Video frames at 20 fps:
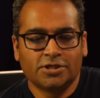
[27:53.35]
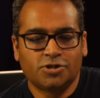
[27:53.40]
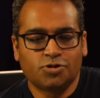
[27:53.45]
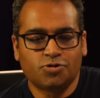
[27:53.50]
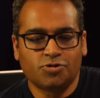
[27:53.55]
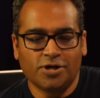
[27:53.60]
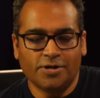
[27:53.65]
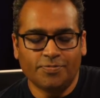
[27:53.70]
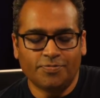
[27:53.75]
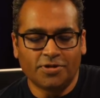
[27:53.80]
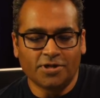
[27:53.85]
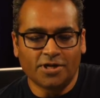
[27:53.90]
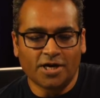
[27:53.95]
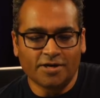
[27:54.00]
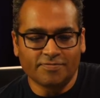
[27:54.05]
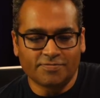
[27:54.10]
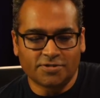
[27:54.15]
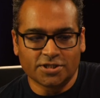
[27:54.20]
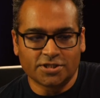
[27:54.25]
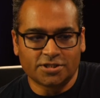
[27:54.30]
trip that
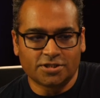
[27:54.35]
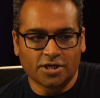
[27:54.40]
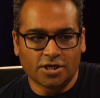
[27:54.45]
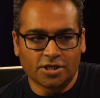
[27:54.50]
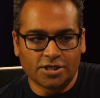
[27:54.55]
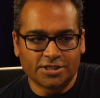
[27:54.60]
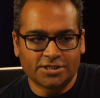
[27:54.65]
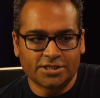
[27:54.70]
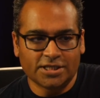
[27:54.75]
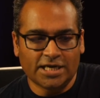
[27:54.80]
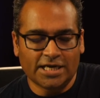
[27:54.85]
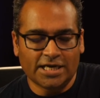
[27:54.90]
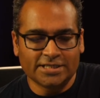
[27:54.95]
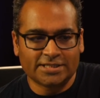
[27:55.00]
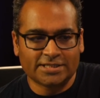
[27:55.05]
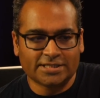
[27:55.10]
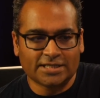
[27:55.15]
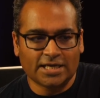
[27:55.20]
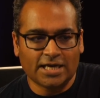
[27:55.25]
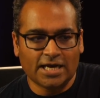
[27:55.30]
I've just done is
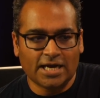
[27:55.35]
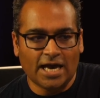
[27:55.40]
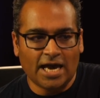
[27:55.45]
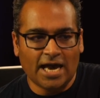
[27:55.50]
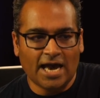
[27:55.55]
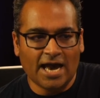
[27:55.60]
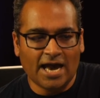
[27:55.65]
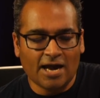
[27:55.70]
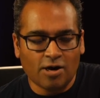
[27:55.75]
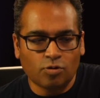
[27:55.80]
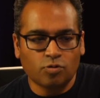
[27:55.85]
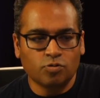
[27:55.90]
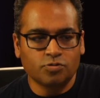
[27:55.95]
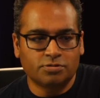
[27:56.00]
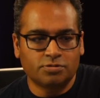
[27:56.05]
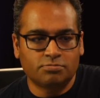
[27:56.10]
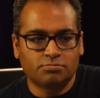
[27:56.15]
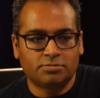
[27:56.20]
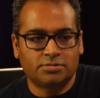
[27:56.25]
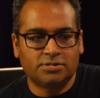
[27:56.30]
is how